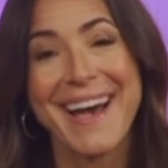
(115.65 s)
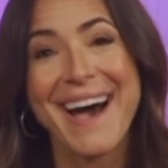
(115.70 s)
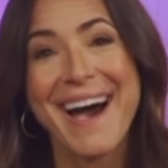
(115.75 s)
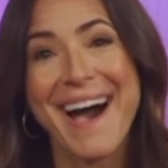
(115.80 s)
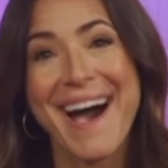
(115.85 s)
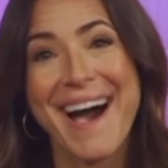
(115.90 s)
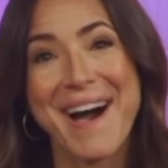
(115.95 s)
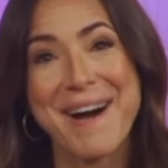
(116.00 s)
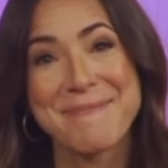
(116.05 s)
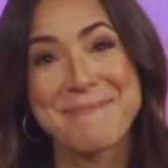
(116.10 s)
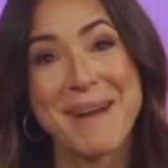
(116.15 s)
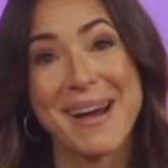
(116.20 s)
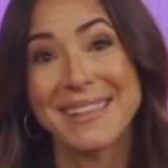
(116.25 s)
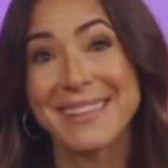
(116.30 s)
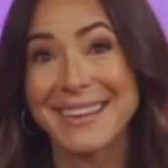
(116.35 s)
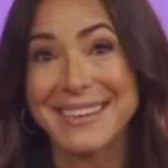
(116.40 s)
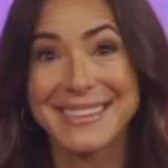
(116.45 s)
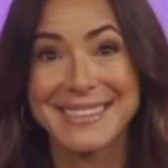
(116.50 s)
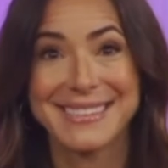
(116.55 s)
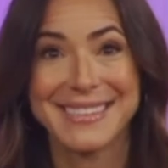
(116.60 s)
Um, I
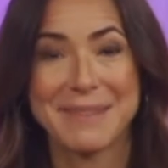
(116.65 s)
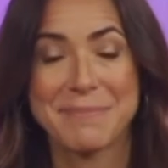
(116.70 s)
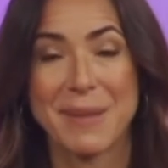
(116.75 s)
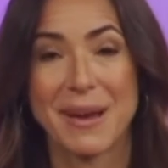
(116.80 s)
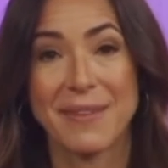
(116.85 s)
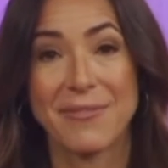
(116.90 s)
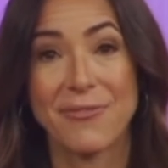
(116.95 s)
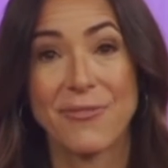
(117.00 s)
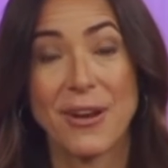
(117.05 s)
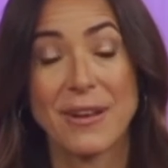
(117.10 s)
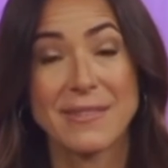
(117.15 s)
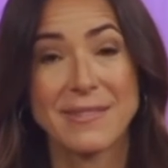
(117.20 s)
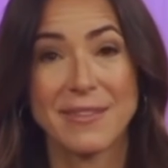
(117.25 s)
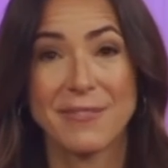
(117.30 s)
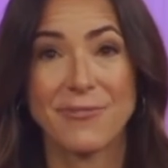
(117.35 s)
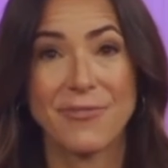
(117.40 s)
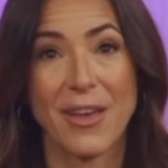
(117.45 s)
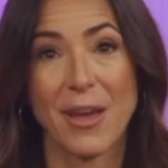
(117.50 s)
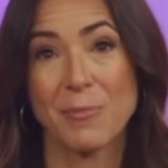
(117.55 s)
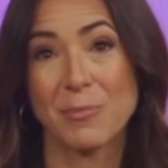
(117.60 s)
like to send my friends and
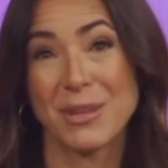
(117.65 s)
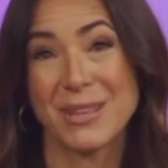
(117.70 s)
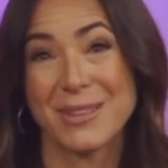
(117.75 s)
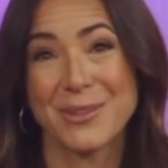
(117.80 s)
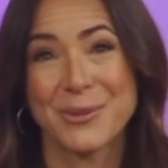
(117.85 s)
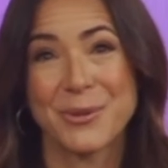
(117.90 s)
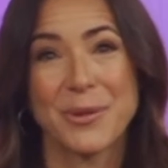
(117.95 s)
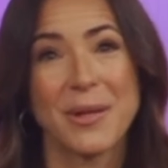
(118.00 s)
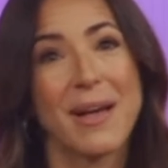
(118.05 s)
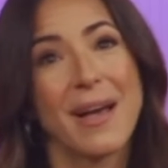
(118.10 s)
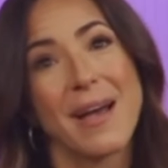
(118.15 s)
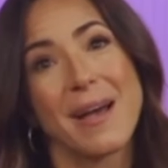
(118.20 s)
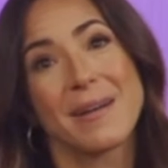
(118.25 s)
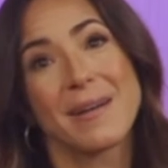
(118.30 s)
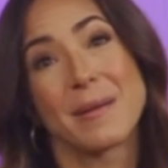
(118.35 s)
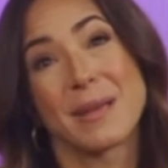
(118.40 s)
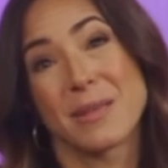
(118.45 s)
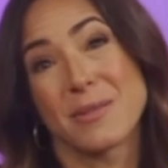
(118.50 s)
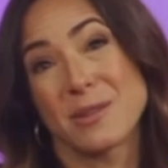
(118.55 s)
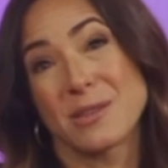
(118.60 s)
family little
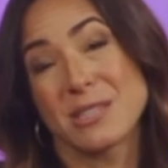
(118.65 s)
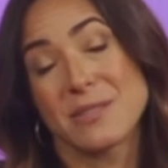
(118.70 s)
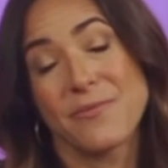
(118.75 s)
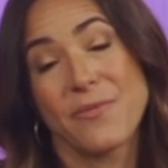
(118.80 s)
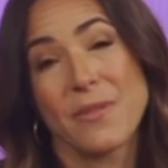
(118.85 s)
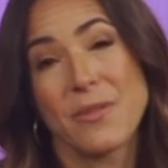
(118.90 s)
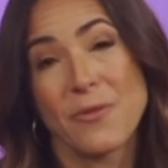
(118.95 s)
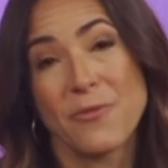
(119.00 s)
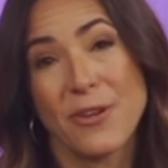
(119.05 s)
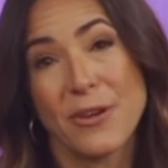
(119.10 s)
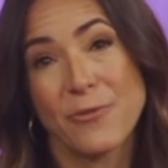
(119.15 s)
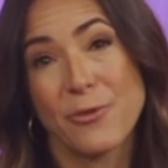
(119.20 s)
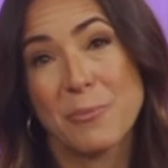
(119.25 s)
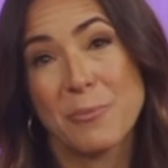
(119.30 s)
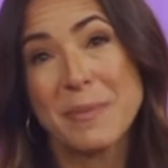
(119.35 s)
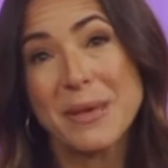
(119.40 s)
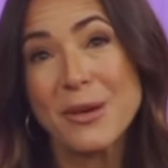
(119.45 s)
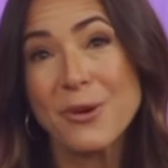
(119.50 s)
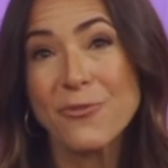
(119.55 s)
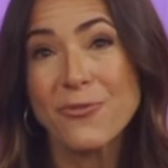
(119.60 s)
like their their favorite
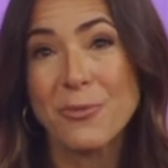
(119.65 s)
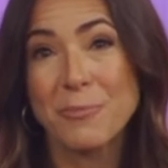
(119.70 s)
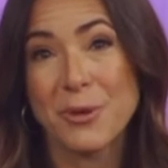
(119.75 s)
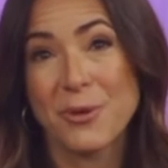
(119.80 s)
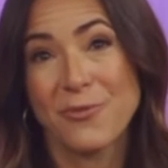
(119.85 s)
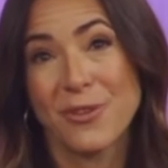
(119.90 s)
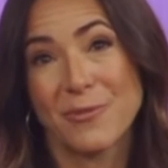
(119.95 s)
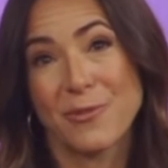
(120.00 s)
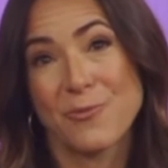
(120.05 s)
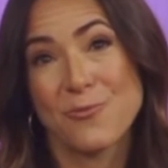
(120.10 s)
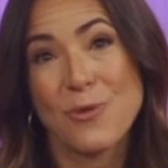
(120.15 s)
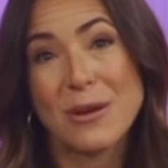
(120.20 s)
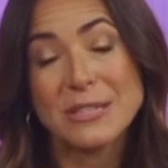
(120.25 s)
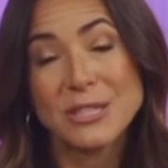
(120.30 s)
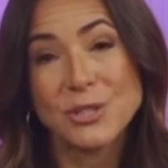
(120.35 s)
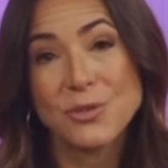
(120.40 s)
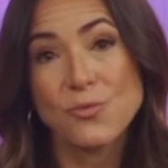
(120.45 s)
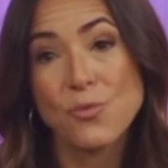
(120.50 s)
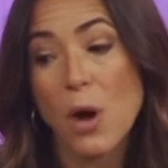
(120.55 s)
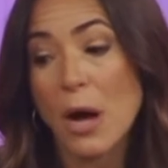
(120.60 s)
meal from their favorite
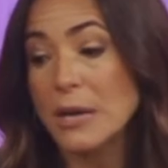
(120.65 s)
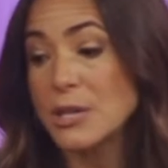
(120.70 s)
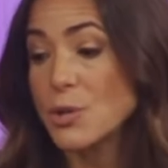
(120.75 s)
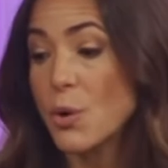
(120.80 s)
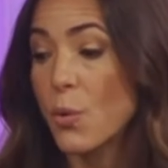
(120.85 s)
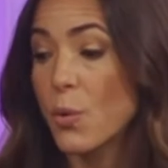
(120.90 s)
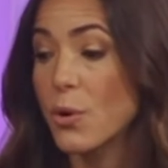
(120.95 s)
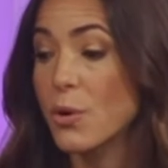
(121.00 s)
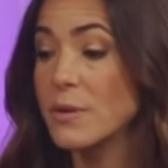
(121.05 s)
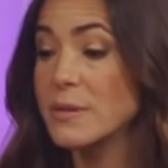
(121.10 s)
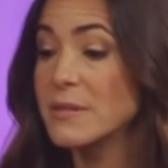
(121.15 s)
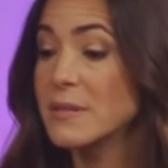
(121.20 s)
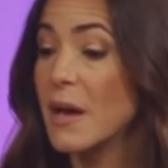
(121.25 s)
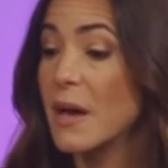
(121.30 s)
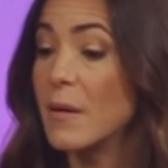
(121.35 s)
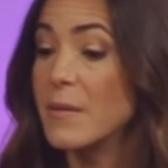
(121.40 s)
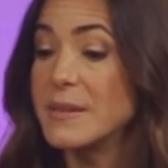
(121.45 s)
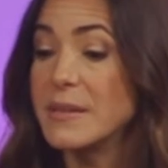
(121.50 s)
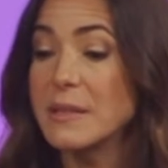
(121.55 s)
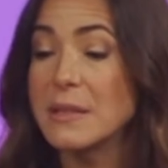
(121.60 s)
restaurant or
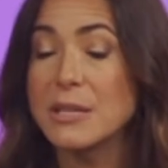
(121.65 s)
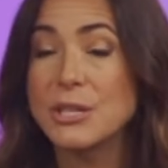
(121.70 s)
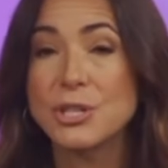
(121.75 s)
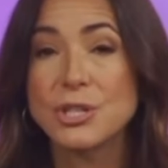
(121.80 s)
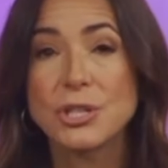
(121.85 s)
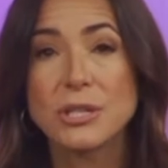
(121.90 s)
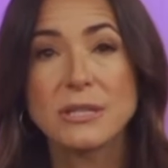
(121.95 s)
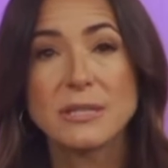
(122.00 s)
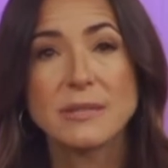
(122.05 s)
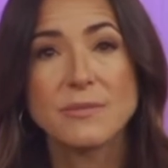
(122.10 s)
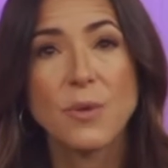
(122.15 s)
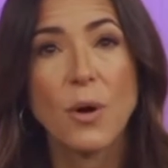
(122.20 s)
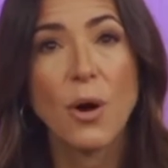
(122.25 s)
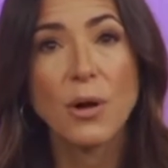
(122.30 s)
a delicious all